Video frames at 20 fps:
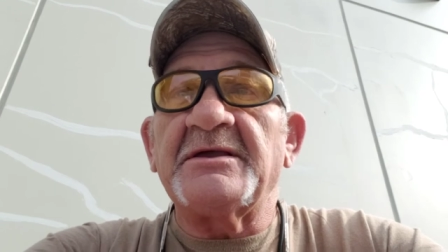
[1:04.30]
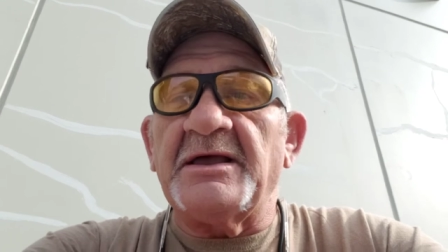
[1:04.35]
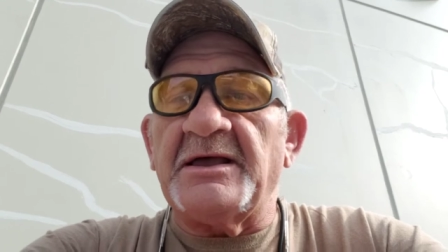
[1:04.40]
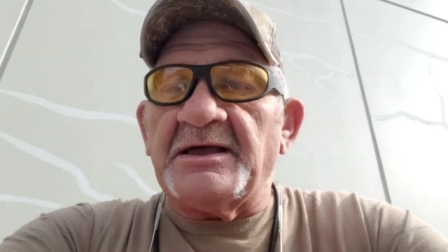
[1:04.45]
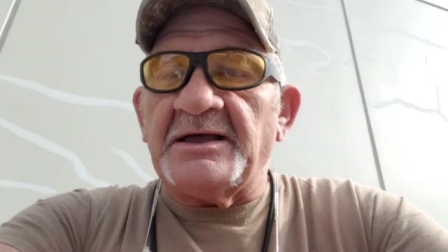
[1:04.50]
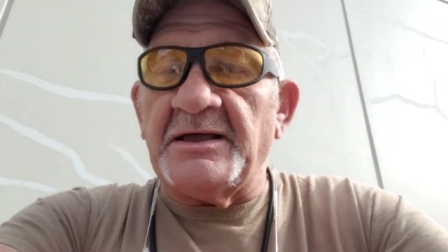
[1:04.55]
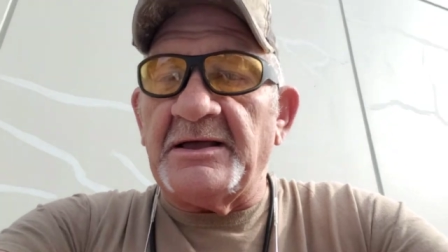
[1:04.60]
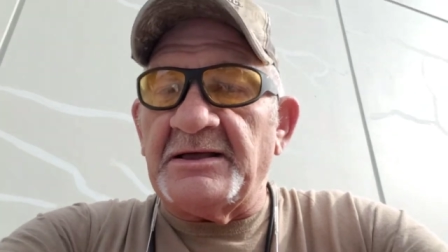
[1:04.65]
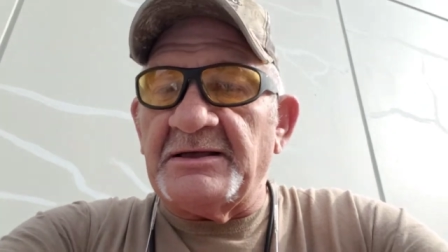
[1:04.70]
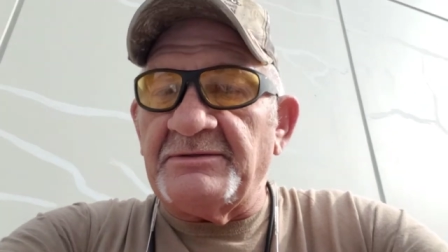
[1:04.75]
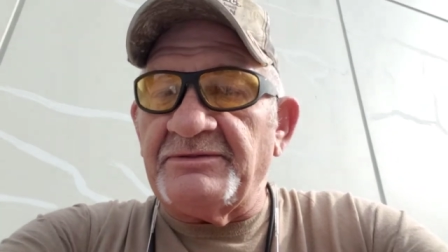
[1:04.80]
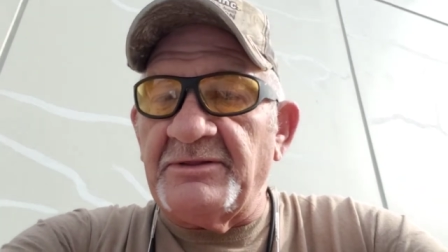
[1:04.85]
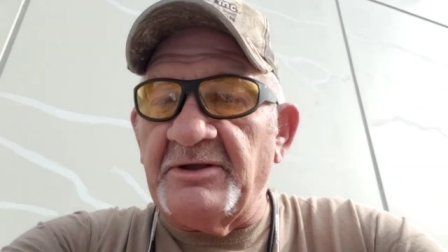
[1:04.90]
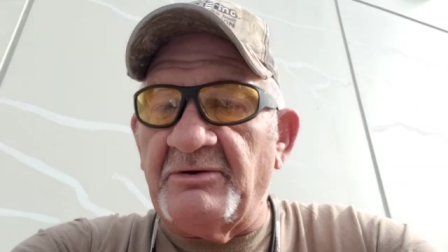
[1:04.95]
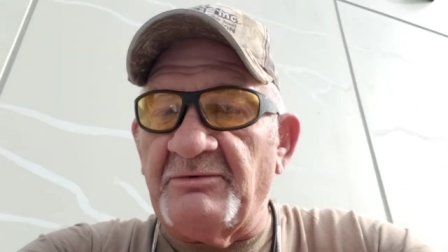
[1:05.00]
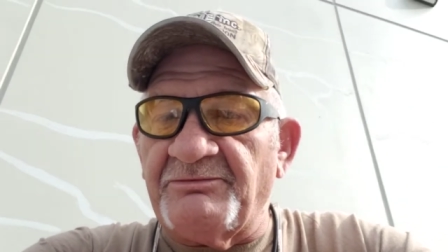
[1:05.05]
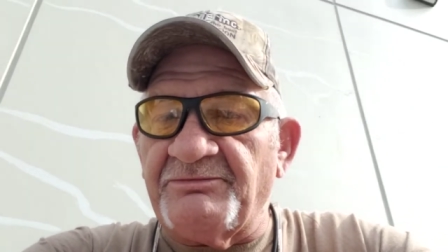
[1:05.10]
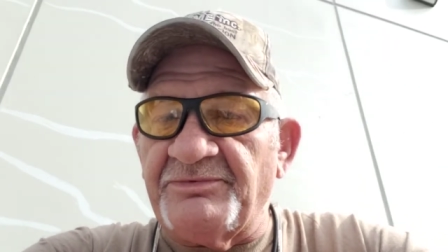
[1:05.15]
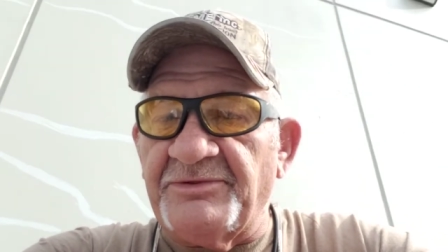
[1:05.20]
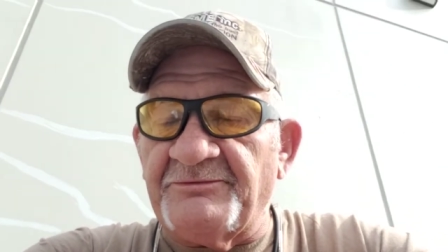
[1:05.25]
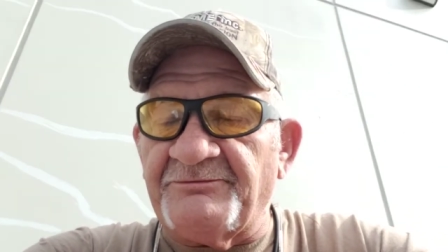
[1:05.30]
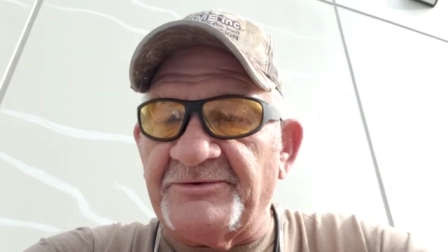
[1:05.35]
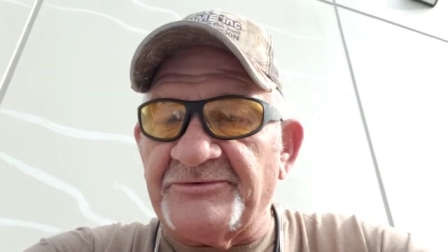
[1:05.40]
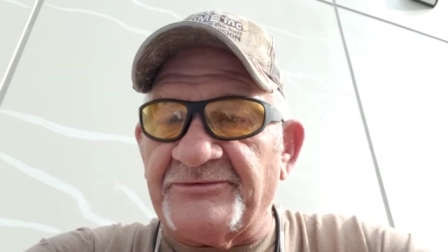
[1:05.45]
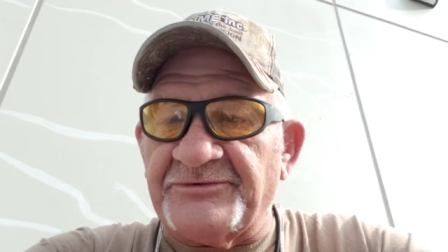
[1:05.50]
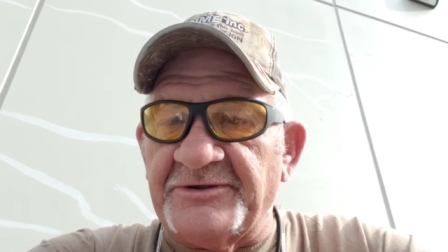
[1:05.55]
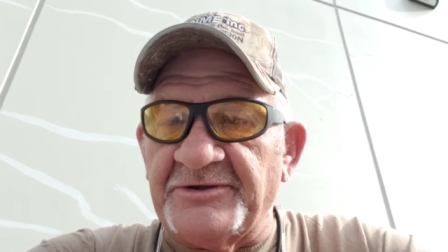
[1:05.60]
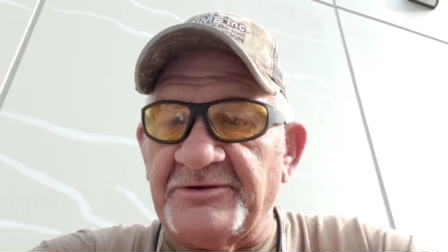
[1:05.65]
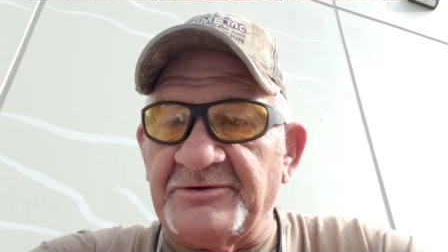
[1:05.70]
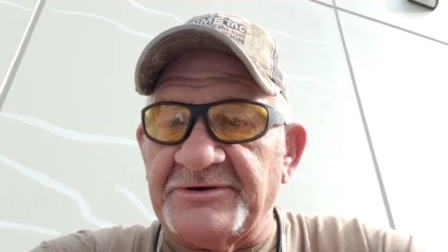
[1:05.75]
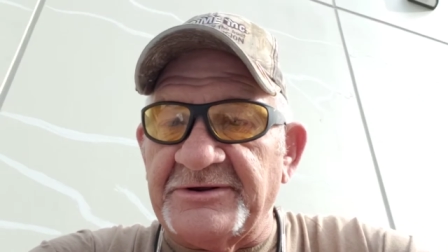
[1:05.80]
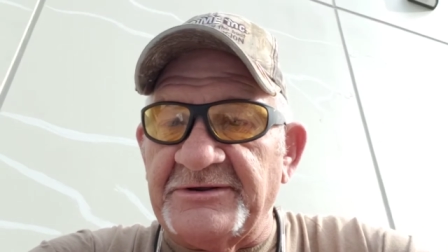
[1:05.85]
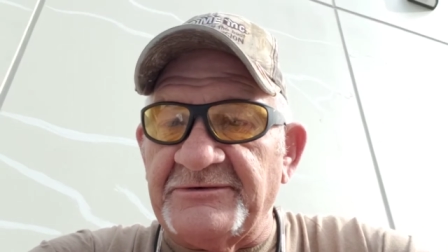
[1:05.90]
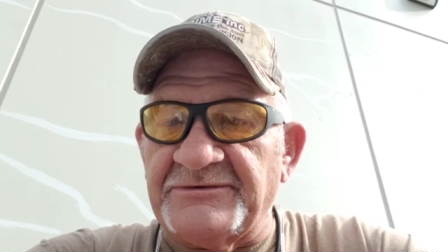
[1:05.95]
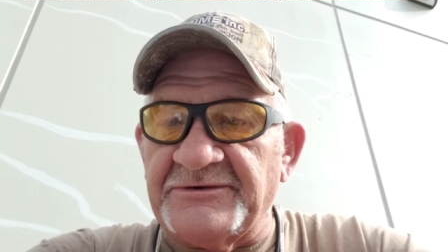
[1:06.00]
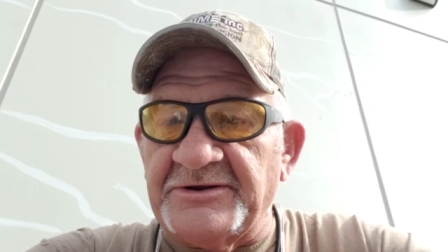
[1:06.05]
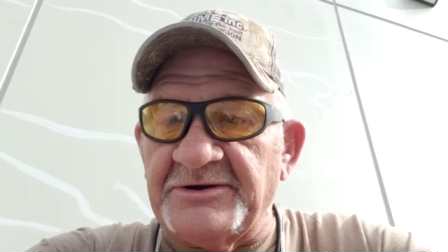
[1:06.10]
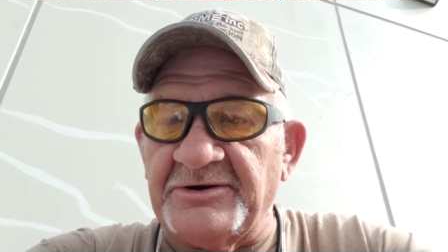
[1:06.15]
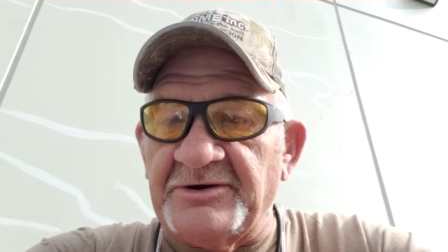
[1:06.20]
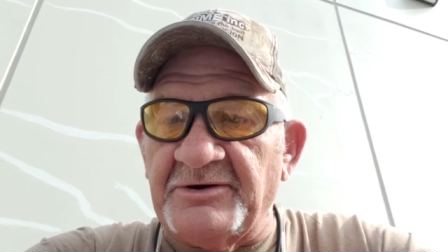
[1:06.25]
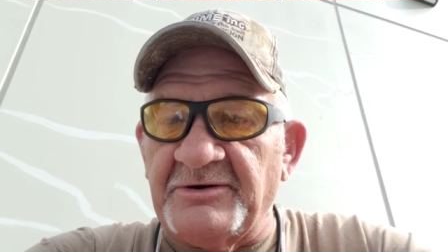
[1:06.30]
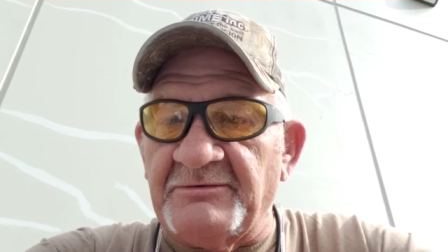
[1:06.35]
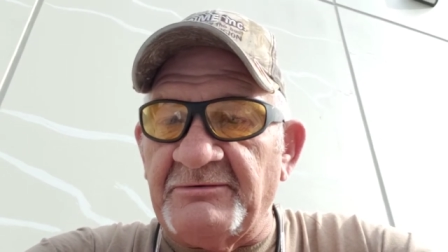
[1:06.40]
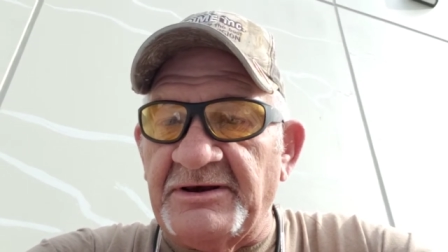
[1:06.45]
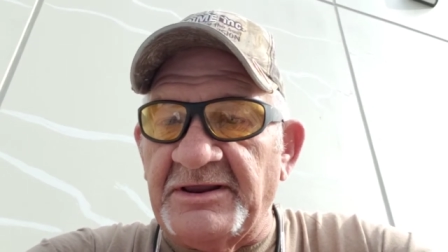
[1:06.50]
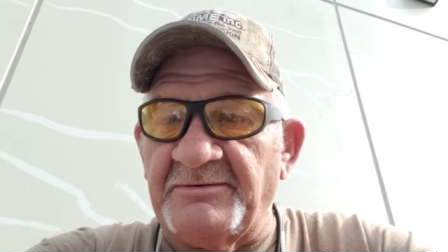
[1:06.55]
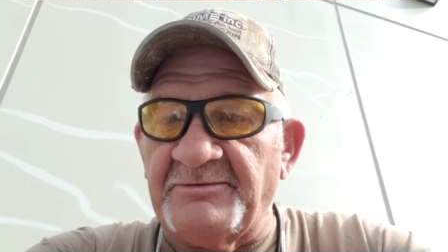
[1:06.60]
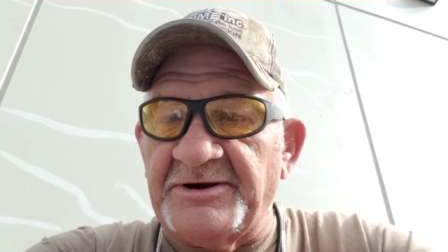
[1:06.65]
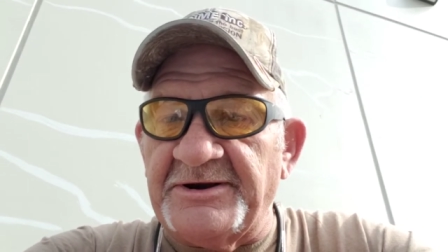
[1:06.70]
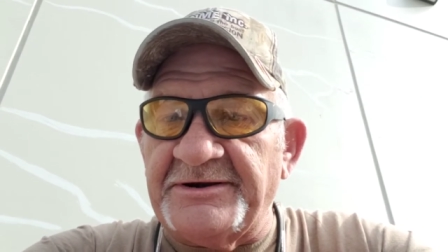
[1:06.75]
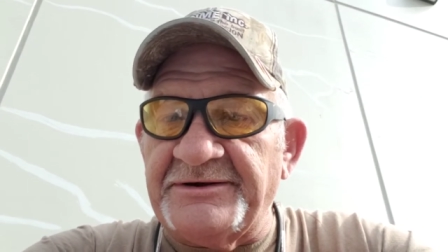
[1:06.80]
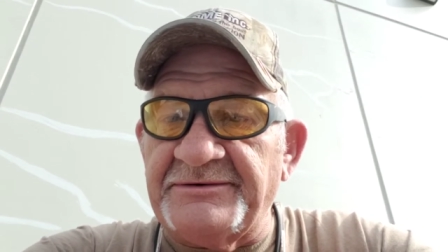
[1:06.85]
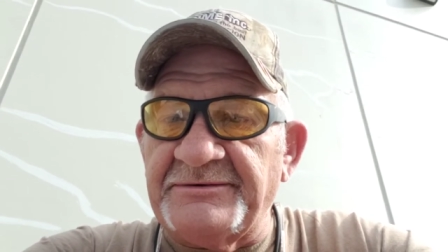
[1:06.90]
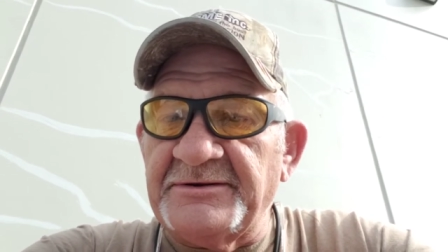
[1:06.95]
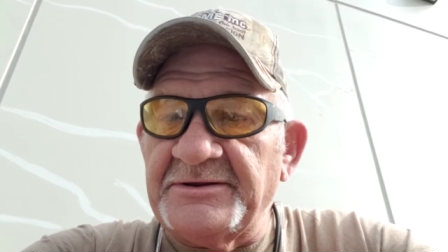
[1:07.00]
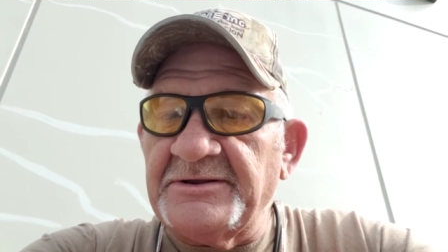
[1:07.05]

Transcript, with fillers: Uh, no, the facilities here are limited.